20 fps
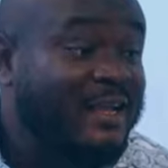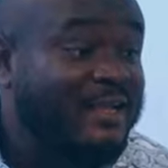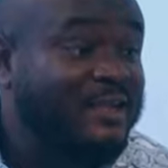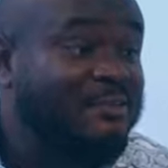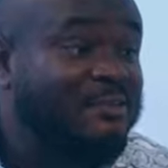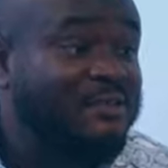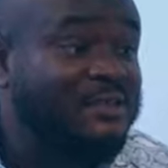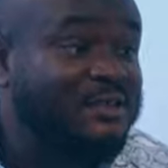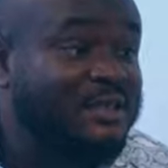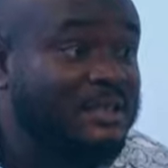And I
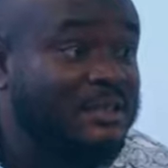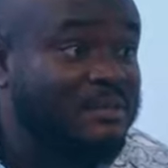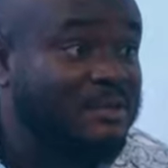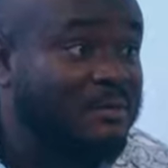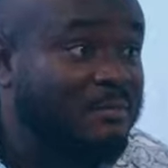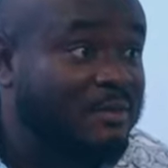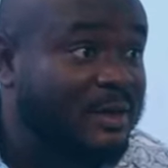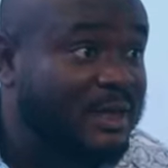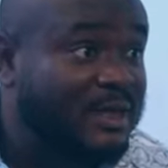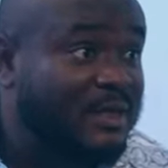will send
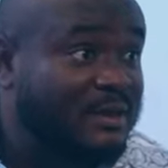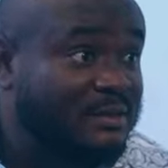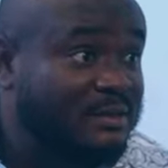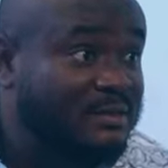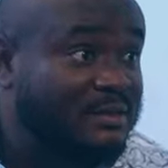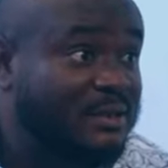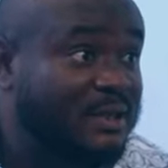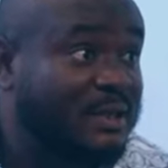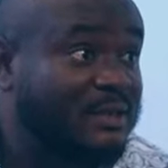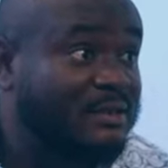your
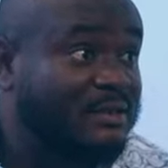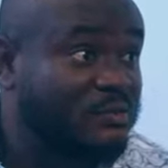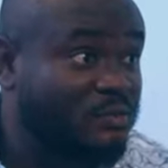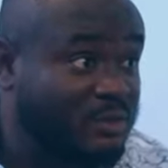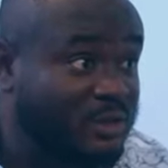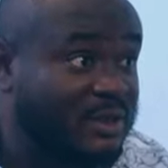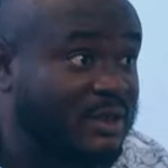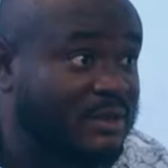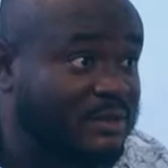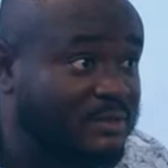balance as
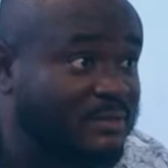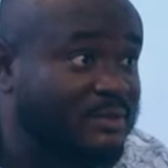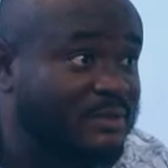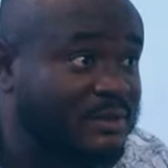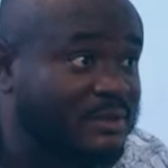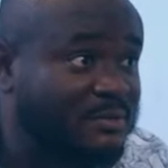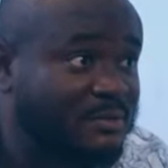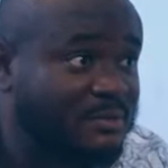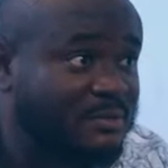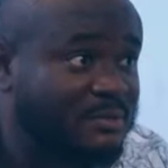quick as
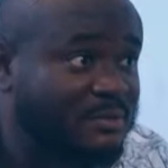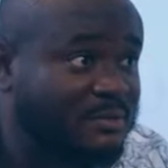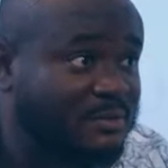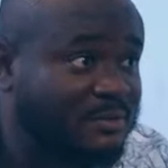possible.